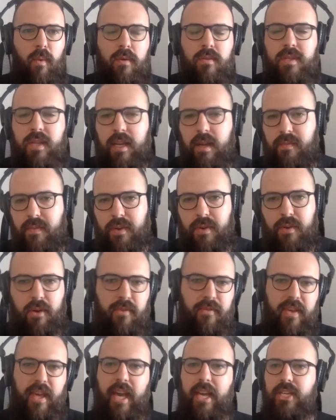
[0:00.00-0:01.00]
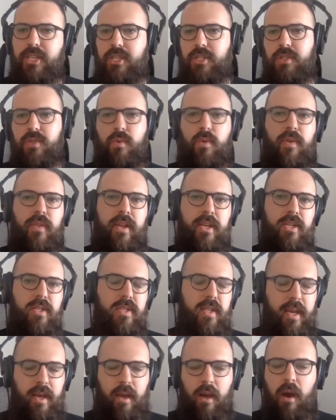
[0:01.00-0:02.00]
won't sign up for your notifications, or they
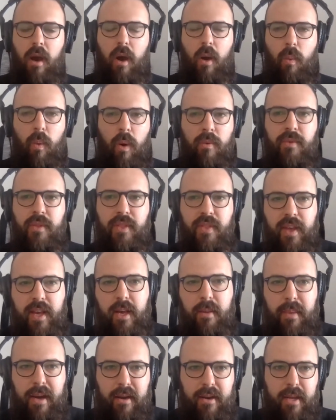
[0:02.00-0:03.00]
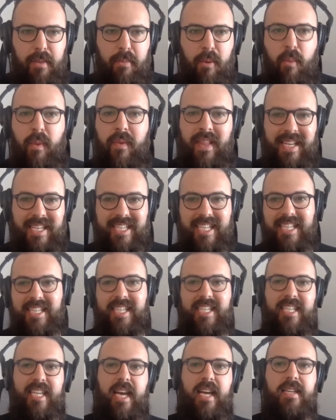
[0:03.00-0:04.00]
just like won't think about it. But when they see it
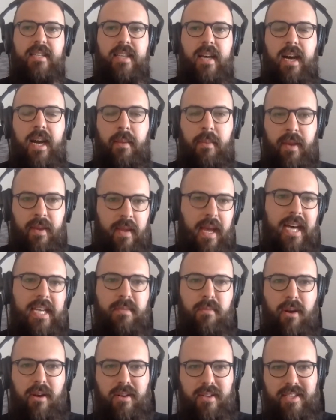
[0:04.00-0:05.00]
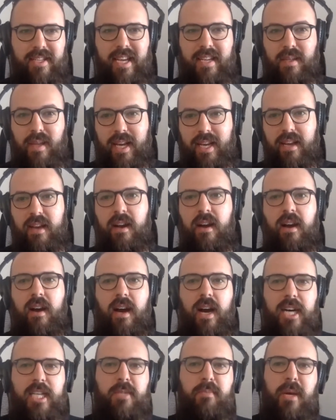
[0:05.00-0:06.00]
the second time, and as Mark said, like,
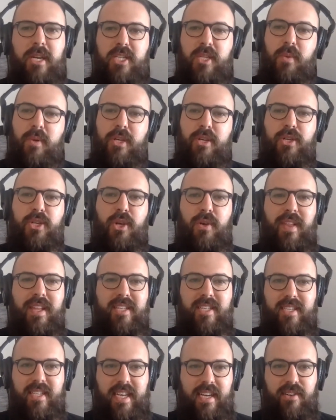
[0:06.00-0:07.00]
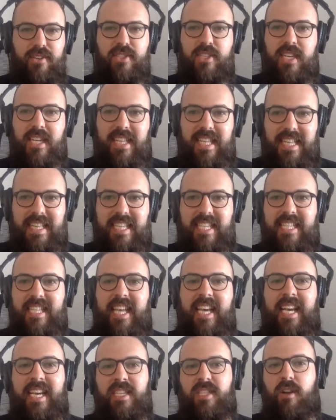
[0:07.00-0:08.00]
especially when you show that scarcity, that this
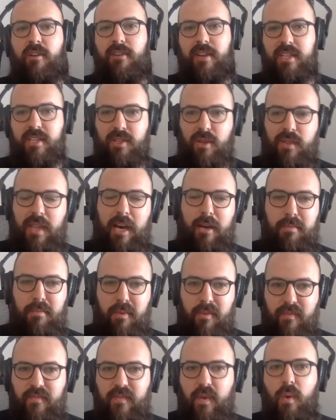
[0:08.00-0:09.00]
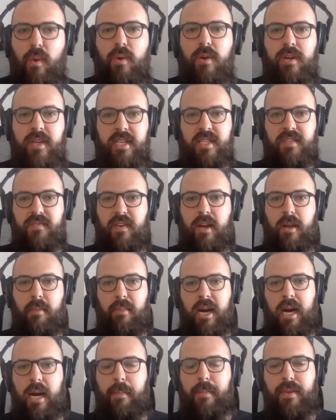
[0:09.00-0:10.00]
thing has already sold out before and it's very
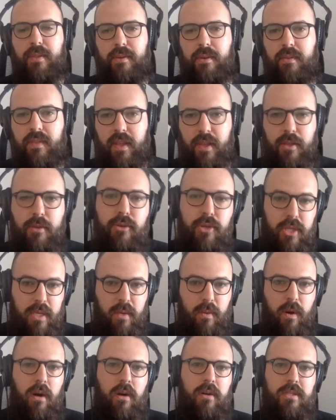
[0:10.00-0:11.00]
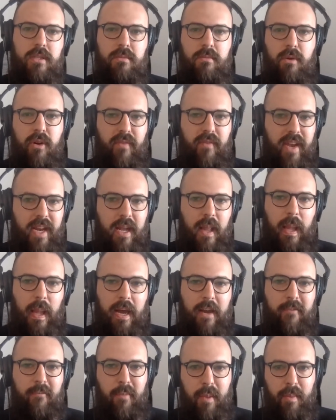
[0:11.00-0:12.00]
popular, that usually will also motivate a
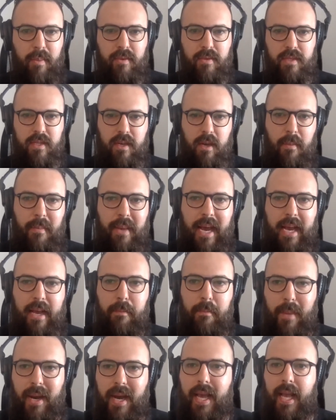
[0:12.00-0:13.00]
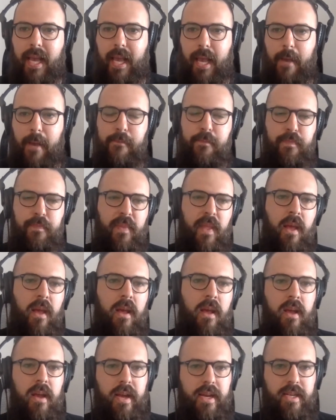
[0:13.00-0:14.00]
lot of people to come back and buy again.
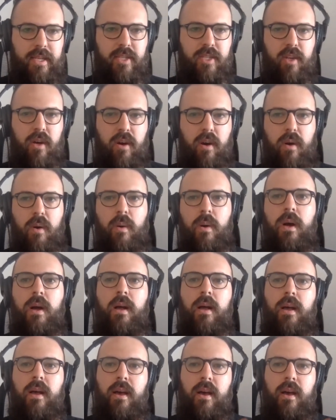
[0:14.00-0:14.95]
And so,